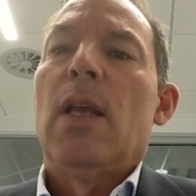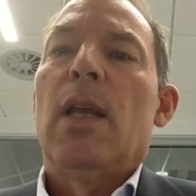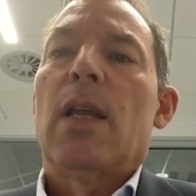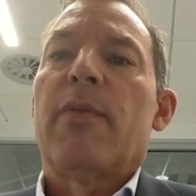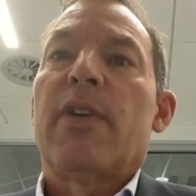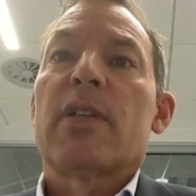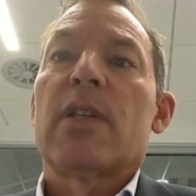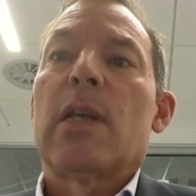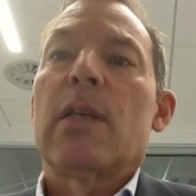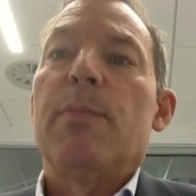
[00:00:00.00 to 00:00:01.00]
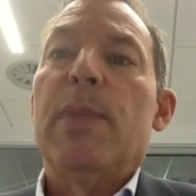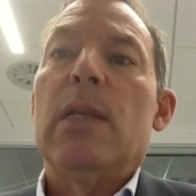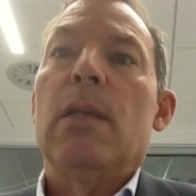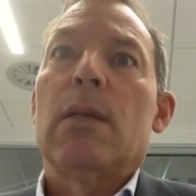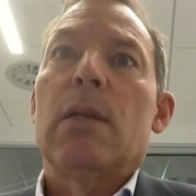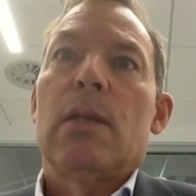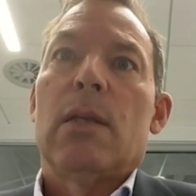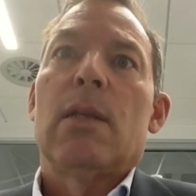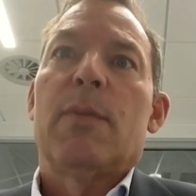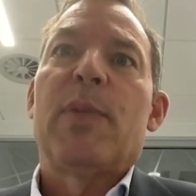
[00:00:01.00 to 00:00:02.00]
and I'm very excited to meet
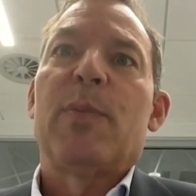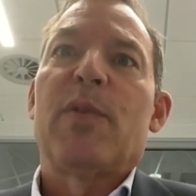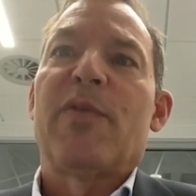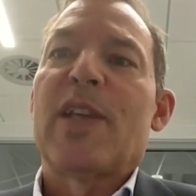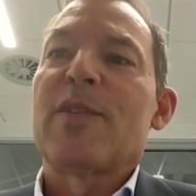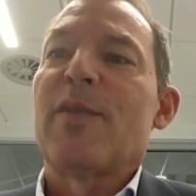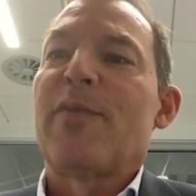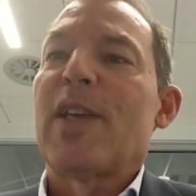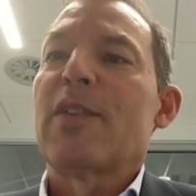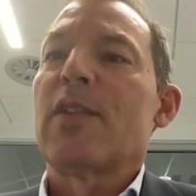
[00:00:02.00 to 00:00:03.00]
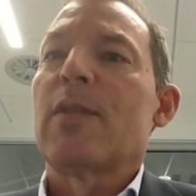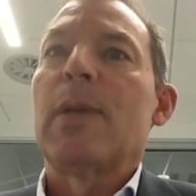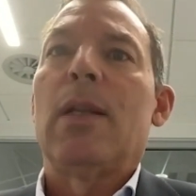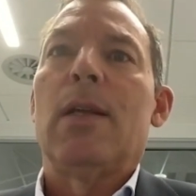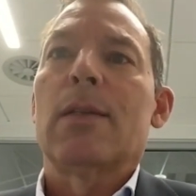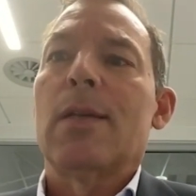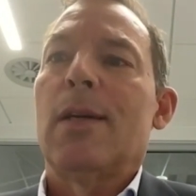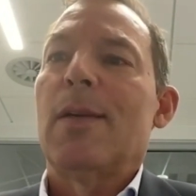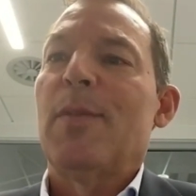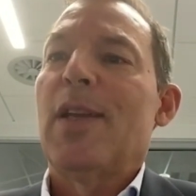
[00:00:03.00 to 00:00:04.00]
people face to face. It's been a long
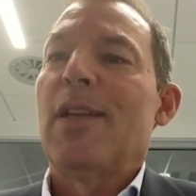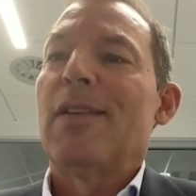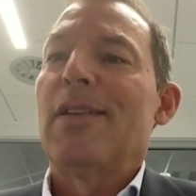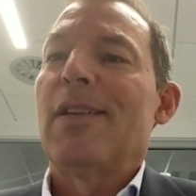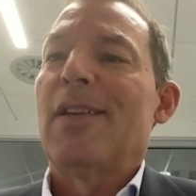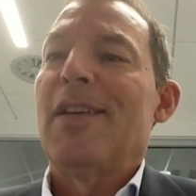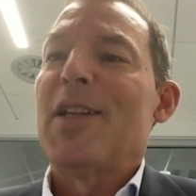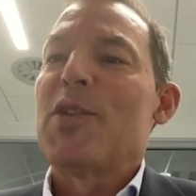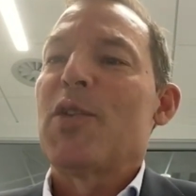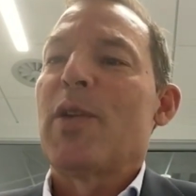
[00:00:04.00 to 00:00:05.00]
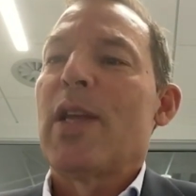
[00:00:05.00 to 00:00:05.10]
time, and I enjoy